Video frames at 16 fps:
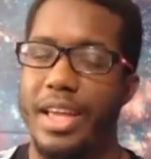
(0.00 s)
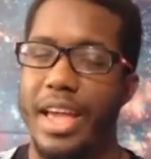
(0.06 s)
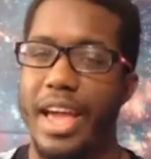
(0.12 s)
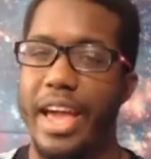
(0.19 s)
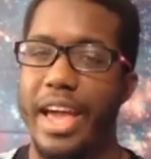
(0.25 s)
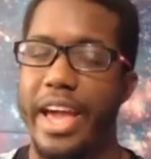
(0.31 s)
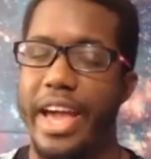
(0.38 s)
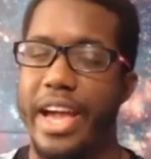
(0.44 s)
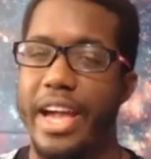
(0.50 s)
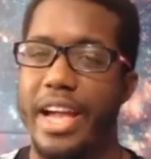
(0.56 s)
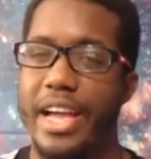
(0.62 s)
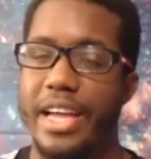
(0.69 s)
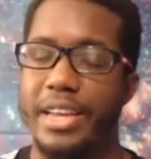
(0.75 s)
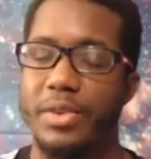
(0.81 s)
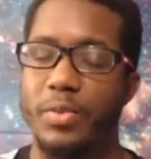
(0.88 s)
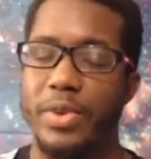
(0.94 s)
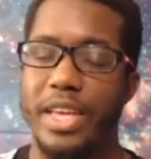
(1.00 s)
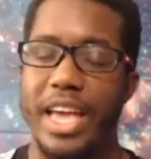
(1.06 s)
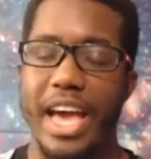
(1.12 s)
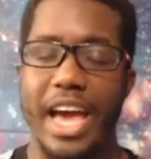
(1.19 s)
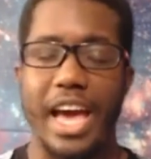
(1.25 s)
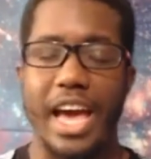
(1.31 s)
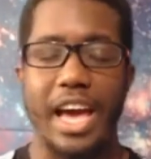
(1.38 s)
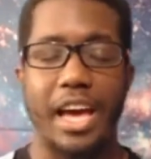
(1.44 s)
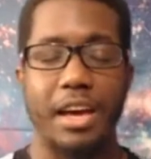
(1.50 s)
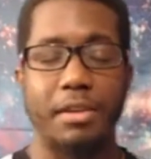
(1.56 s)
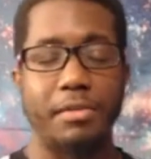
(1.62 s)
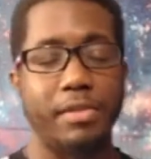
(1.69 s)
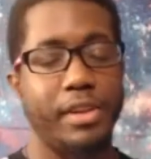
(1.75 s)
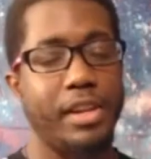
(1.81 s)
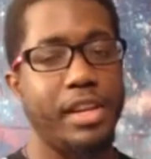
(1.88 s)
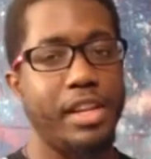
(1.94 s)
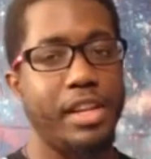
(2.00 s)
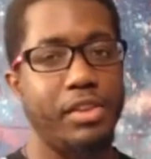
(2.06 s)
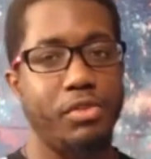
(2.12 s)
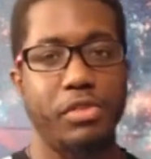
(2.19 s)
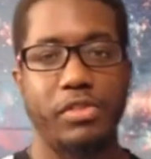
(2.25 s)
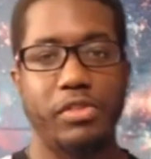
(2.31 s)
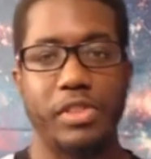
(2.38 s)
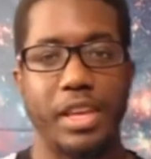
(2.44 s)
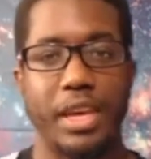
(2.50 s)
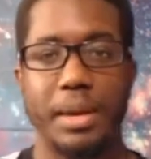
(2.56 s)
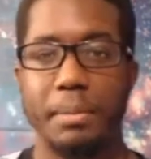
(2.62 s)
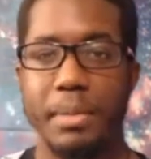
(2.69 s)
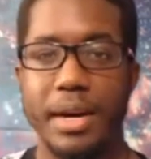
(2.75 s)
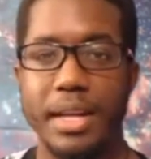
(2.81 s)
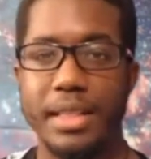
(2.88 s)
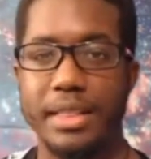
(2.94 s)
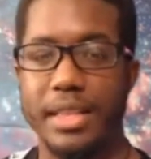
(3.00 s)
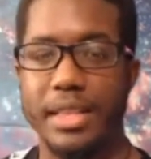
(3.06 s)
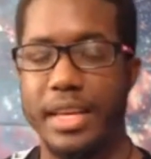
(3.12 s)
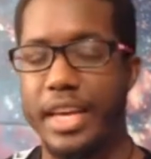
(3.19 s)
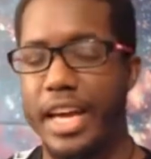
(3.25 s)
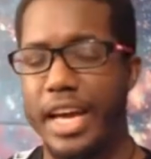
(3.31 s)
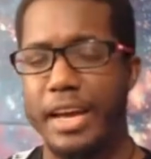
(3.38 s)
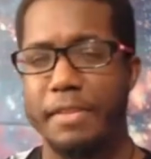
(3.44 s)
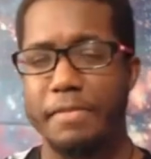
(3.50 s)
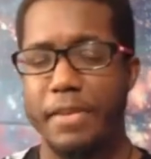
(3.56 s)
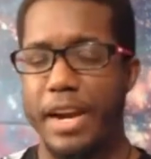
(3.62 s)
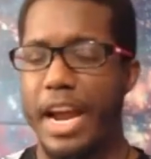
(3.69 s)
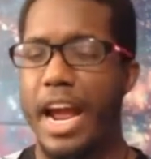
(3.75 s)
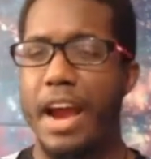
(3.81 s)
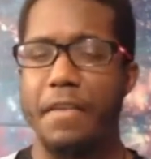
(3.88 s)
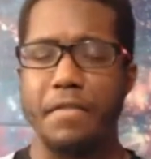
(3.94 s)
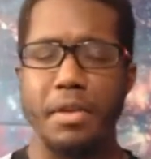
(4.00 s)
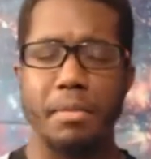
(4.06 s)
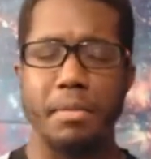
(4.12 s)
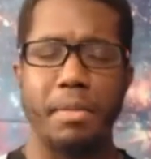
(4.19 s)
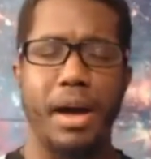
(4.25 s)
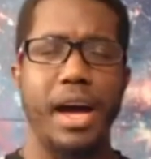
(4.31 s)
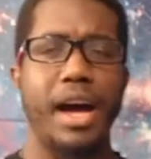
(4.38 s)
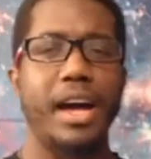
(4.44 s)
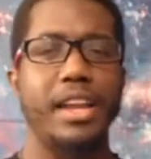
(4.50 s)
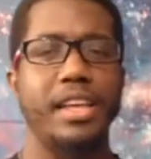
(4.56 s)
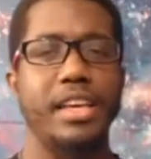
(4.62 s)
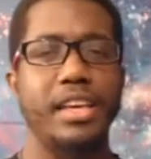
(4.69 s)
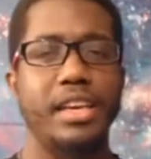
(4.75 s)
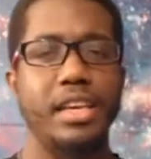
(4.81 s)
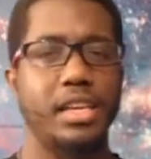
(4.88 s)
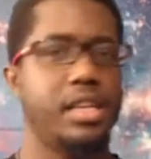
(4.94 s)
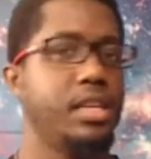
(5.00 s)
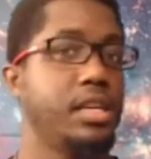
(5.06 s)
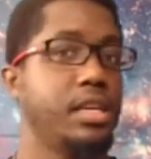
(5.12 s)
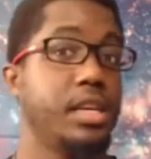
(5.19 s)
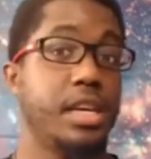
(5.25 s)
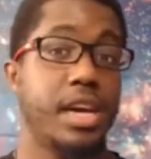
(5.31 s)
And we have an interesting month ahead for everybody.